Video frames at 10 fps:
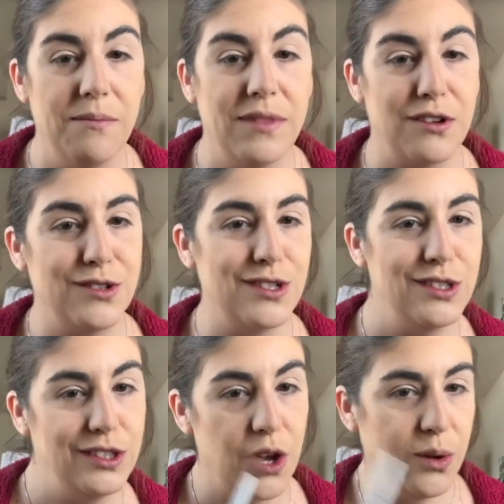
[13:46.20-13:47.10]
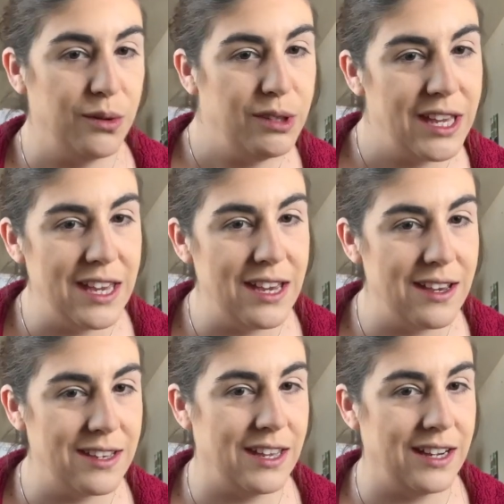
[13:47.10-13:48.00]
They're
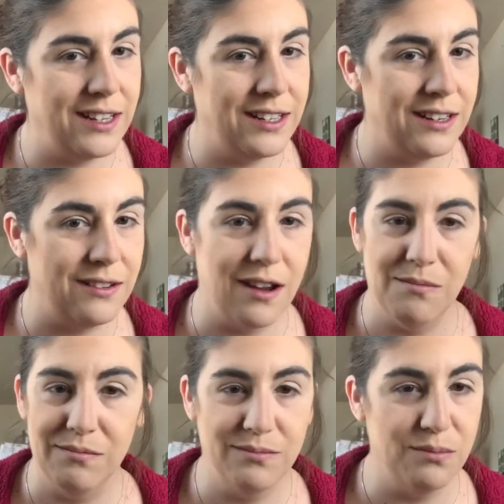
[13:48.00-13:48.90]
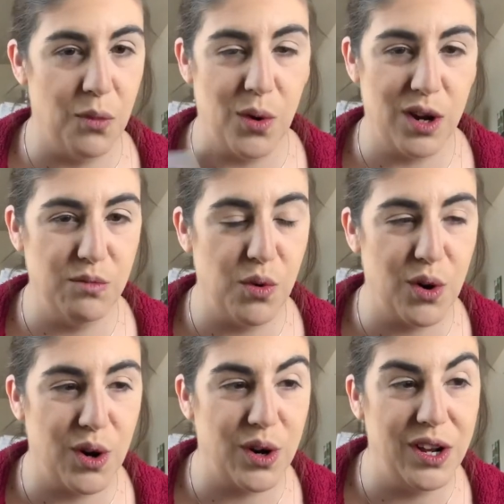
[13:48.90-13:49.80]
slowly getting more and
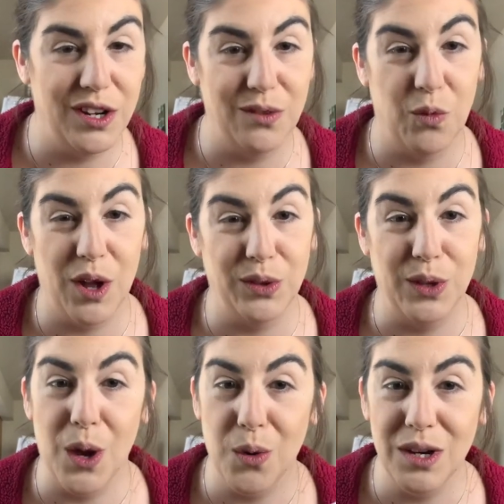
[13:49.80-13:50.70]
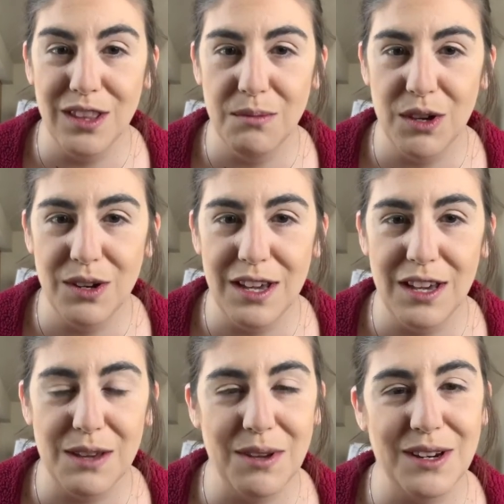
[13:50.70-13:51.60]
more well known in the
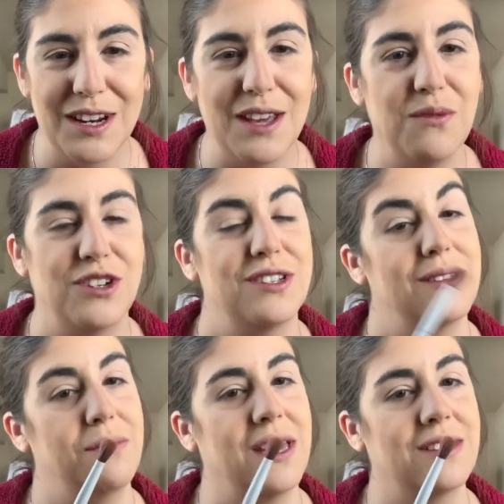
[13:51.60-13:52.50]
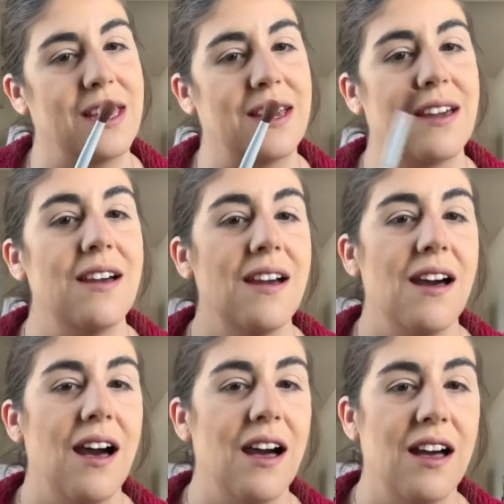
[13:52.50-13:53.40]
beauty community, which is amazing.
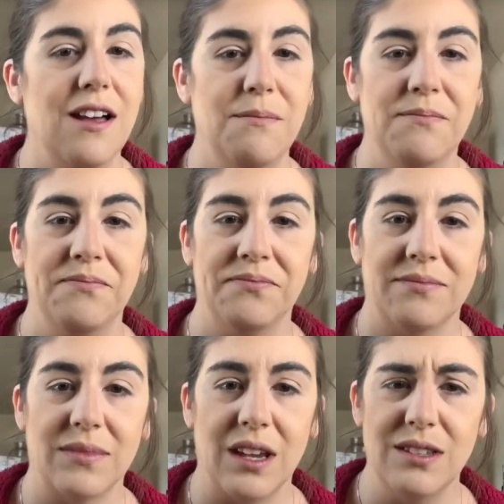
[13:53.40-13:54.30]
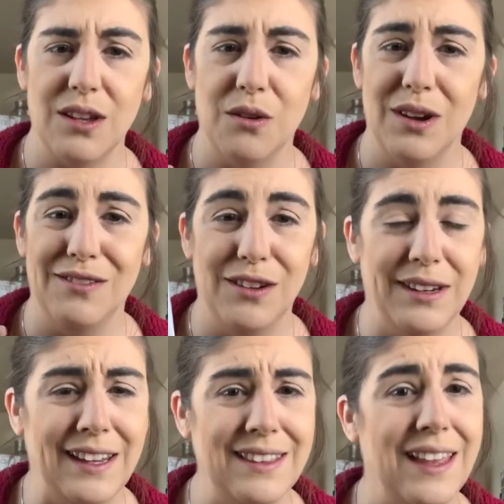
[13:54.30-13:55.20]
So if you
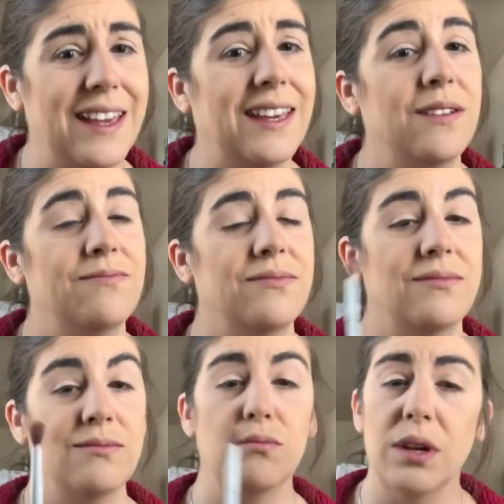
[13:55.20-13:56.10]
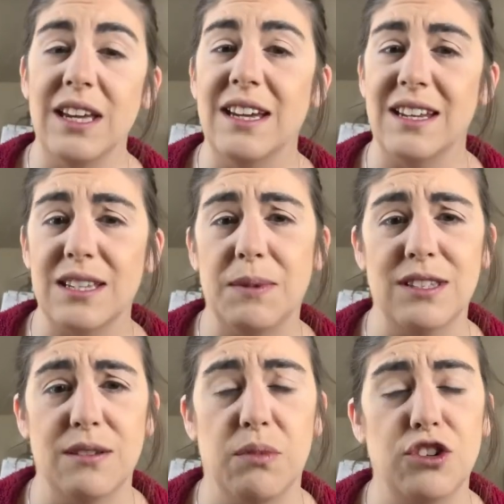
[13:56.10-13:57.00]
need like pretty
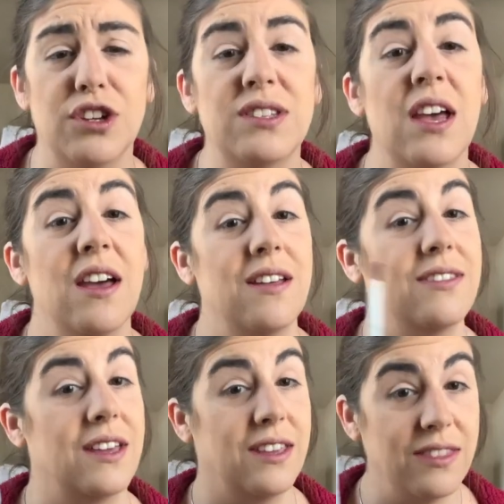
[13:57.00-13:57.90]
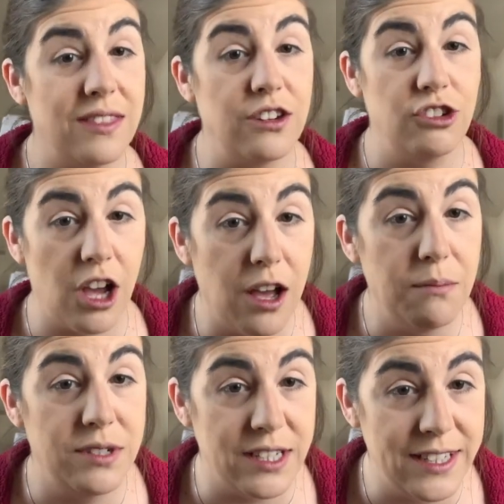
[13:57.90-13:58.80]
inexpensive brushes that get the
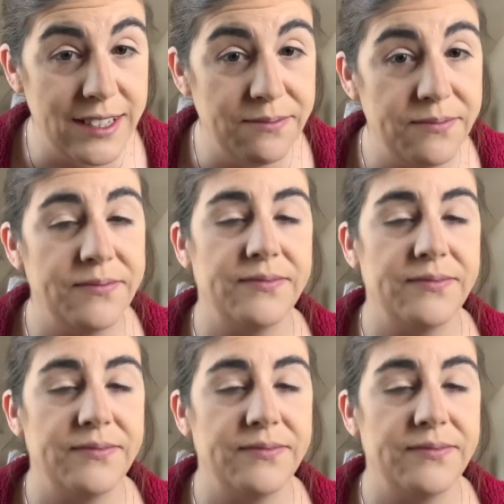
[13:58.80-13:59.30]
job done,